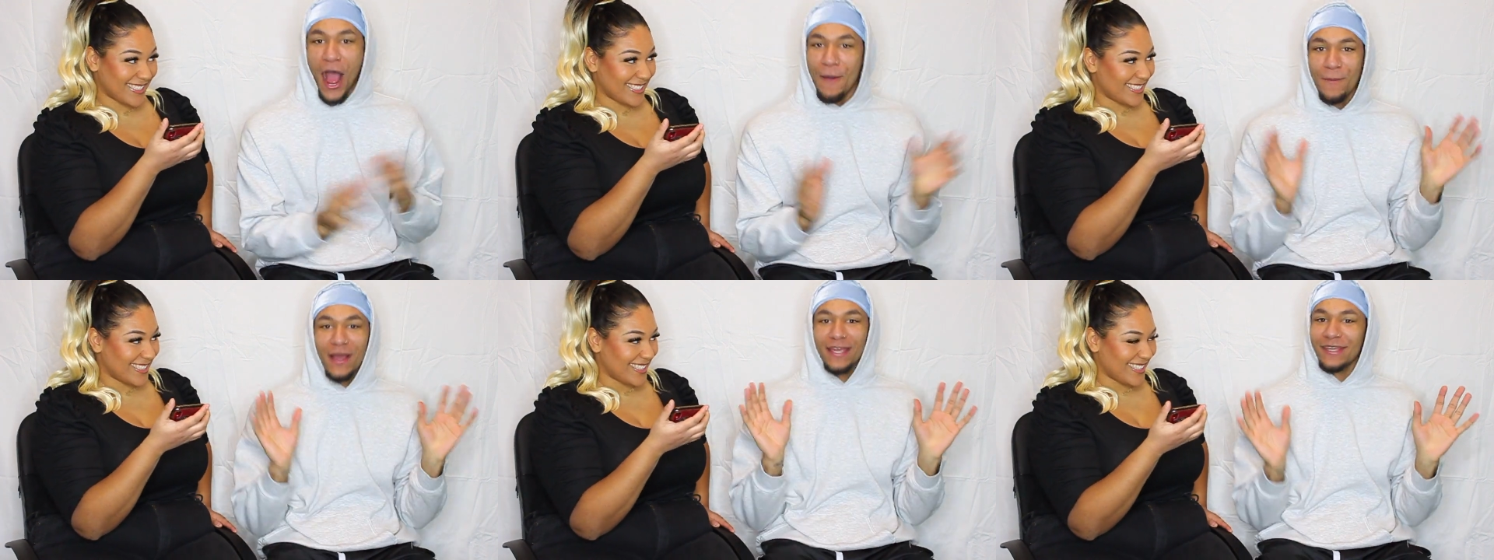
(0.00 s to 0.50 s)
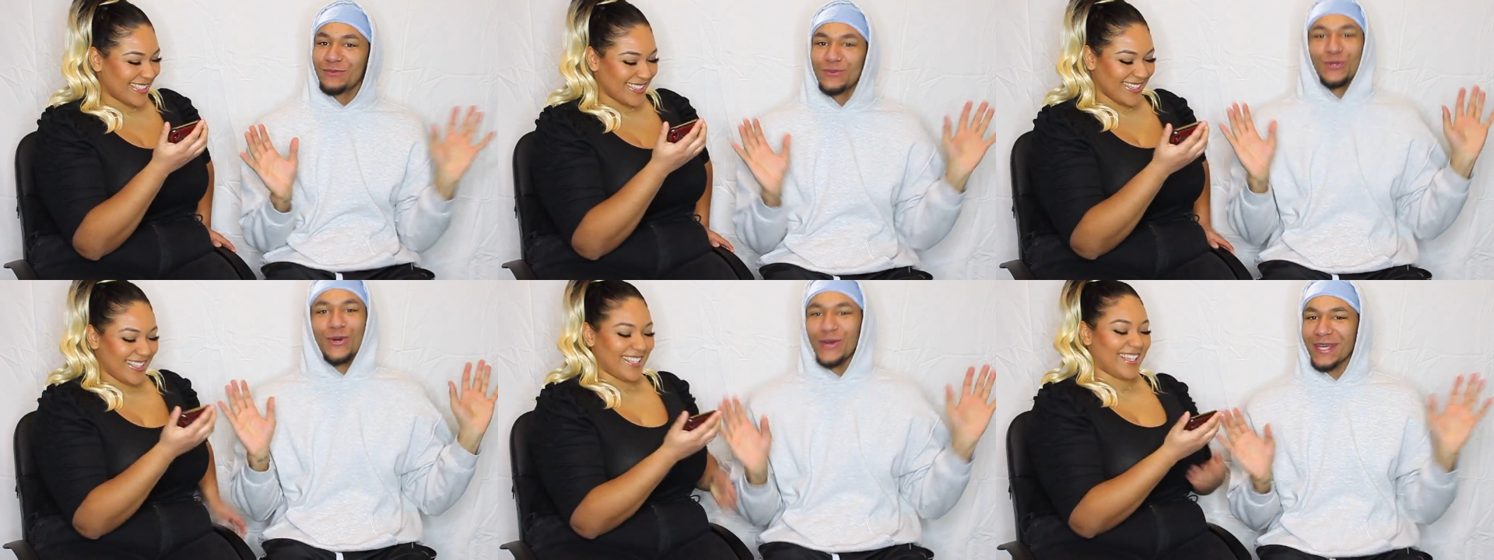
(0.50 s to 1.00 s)
Speaker 1: I'm not giving you
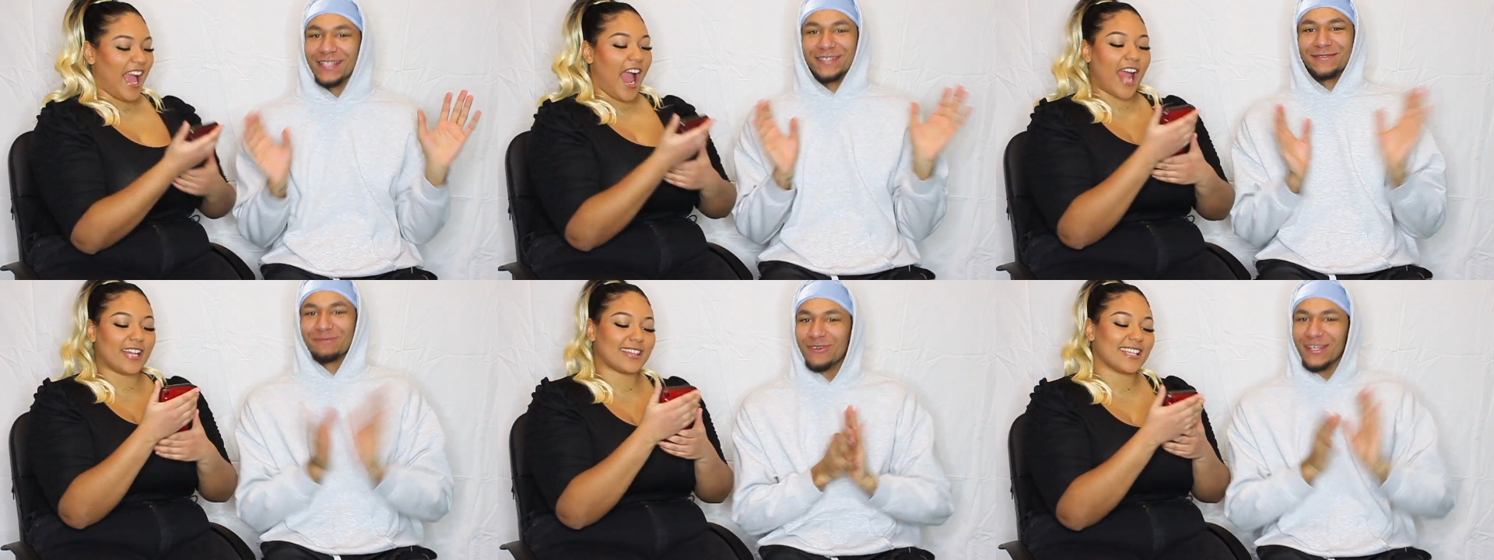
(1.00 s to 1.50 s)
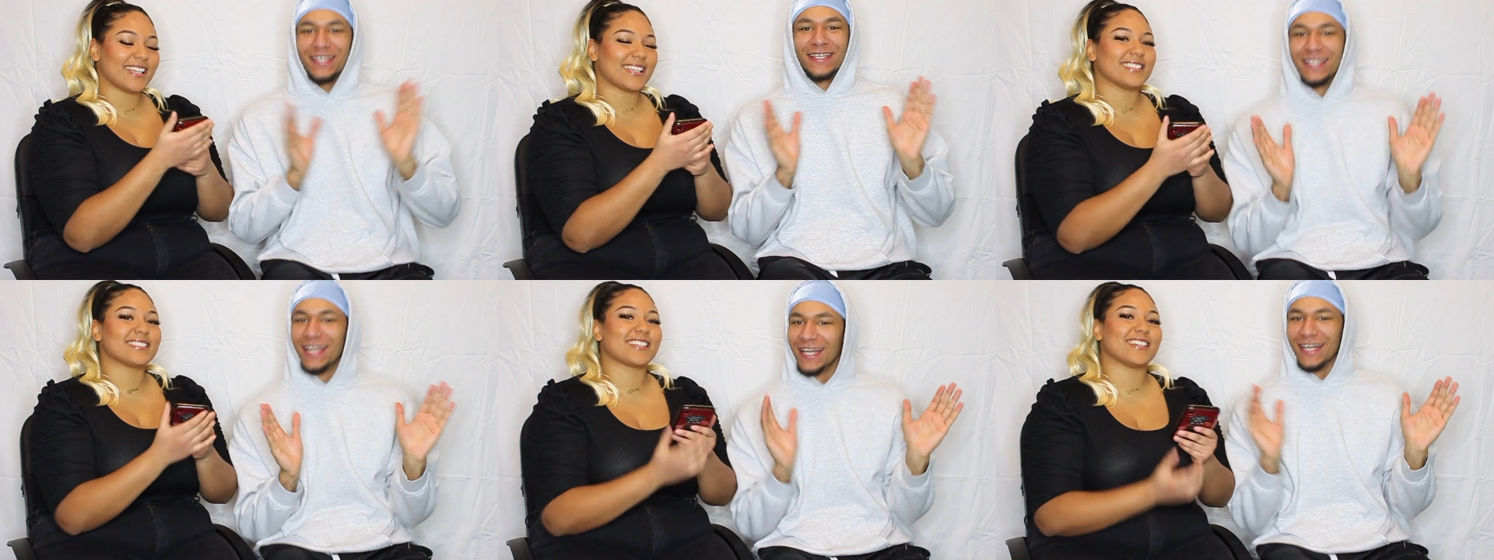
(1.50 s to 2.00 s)
no hands. Yeah, I think
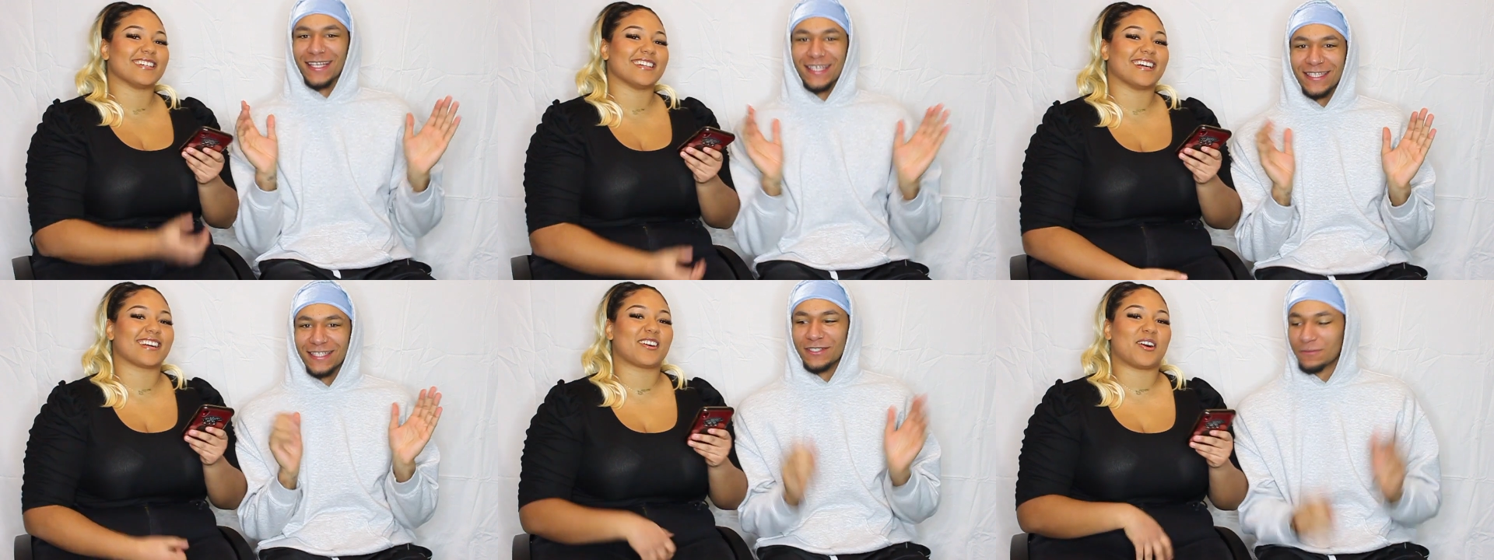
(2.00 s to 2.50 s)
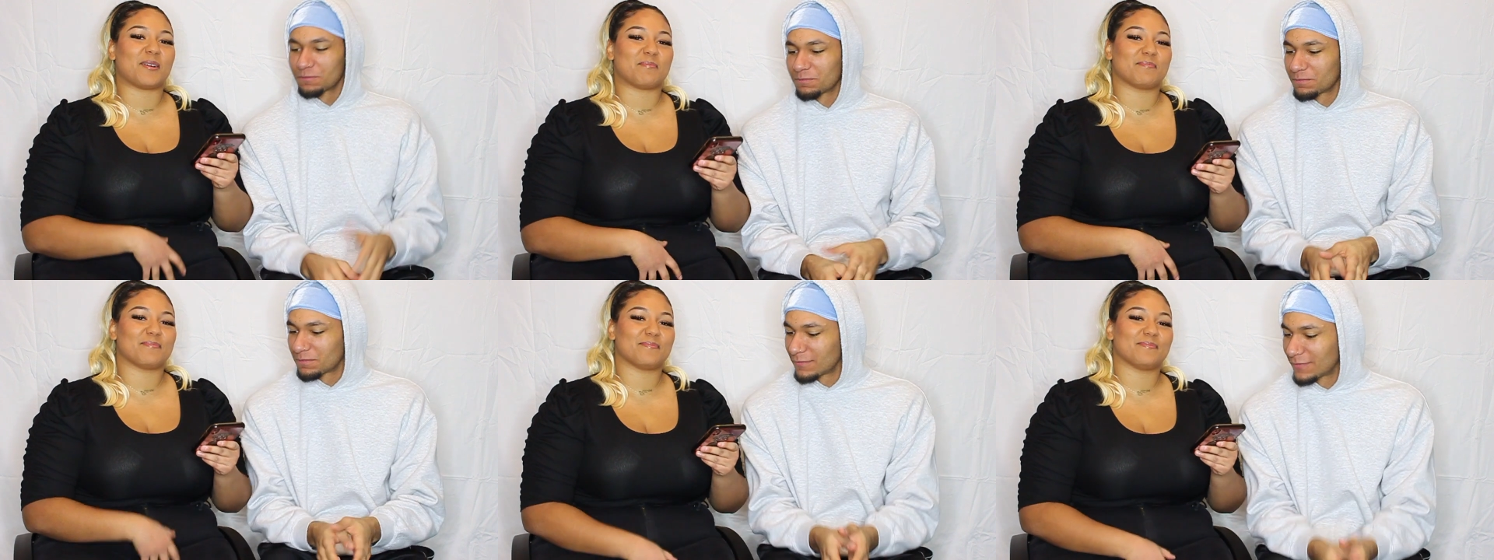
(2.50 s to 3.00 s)
it's a, a cup.
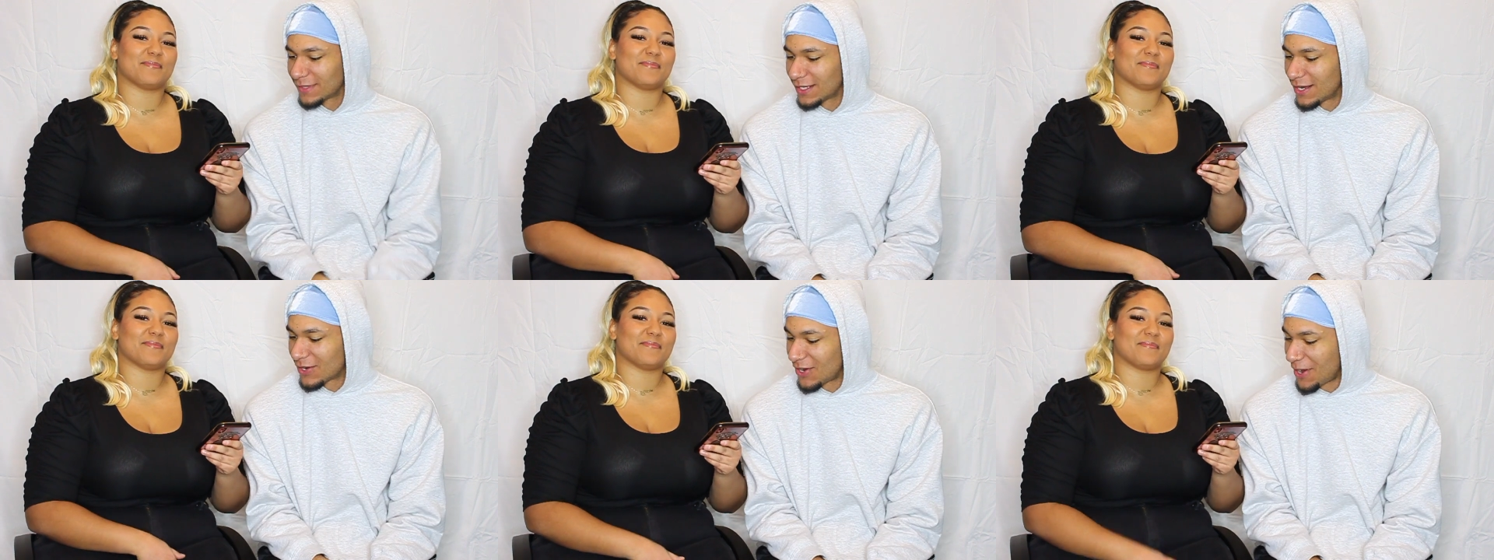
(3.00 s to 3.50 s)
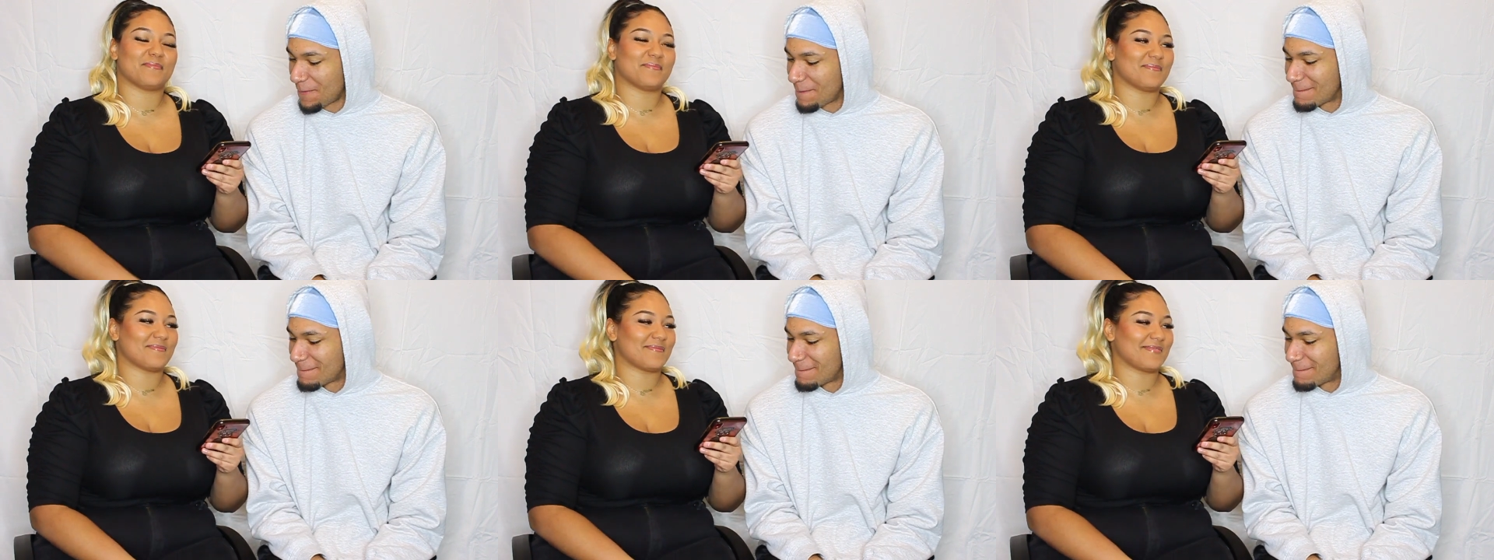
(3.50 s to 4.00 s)
A cup?
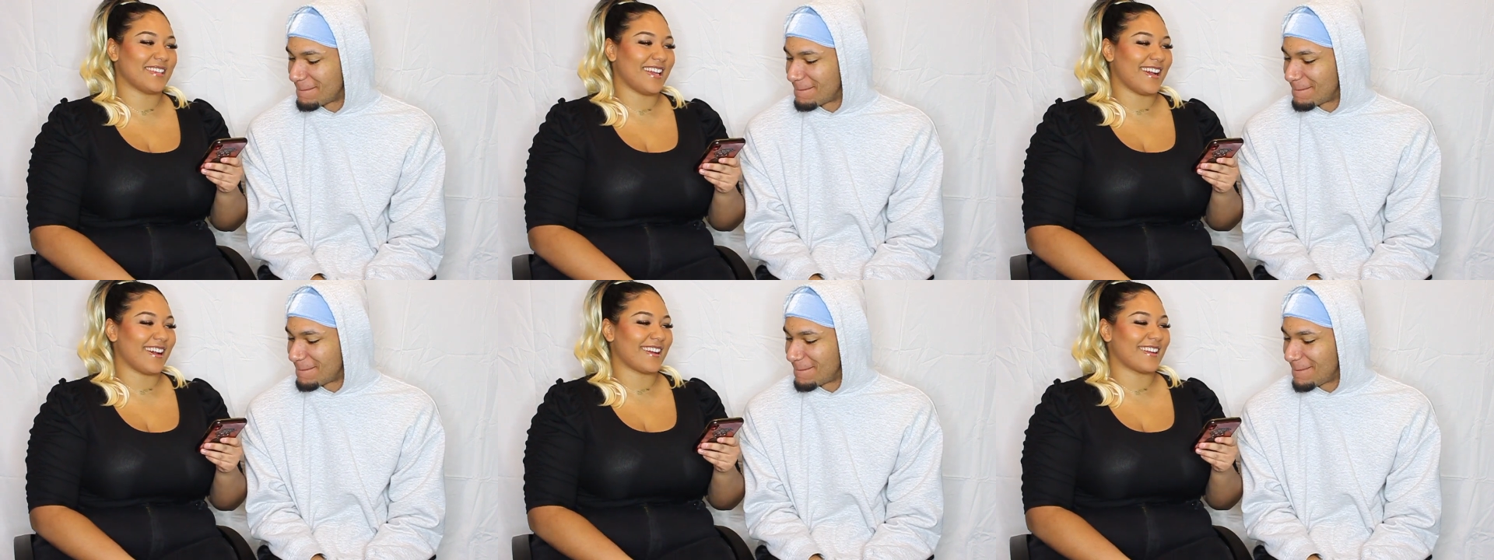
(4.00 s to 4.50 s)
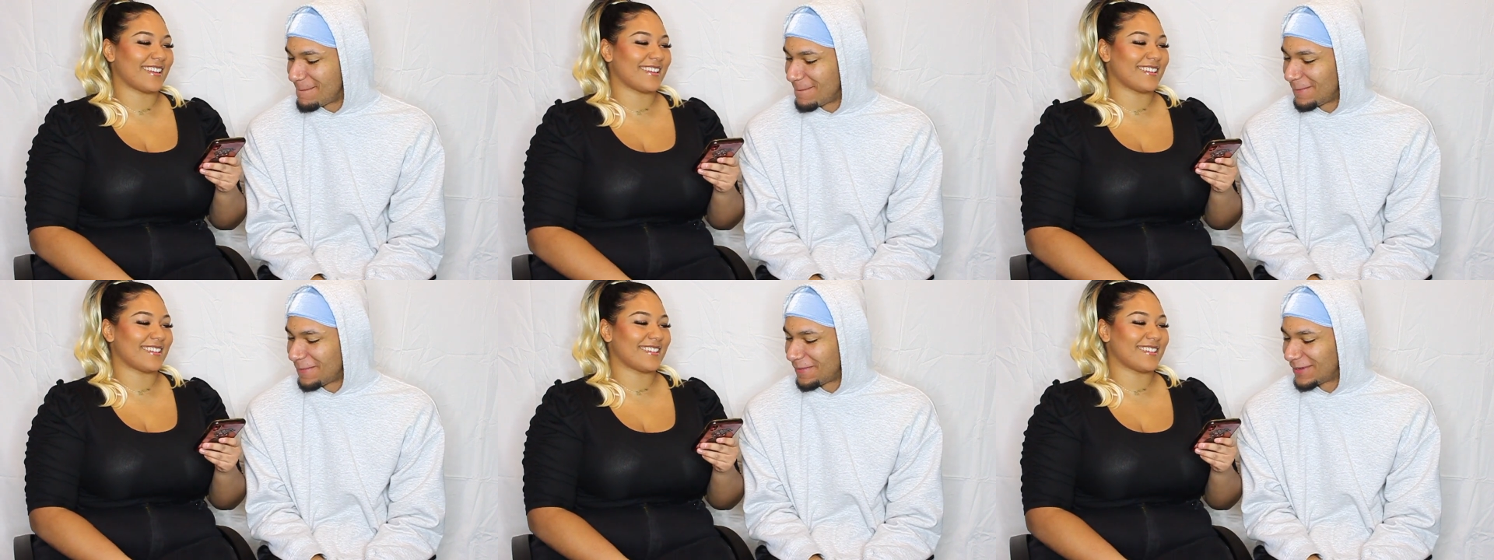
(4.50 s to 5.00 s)
Yeah.
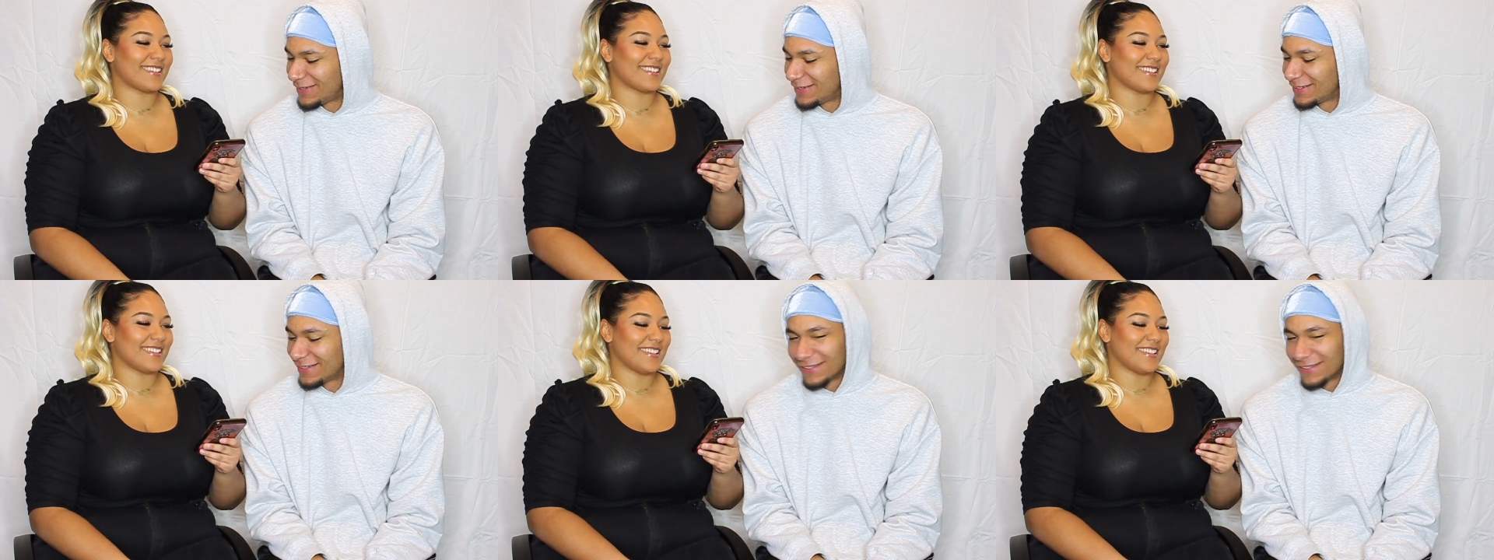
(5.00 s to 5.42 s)
Uh,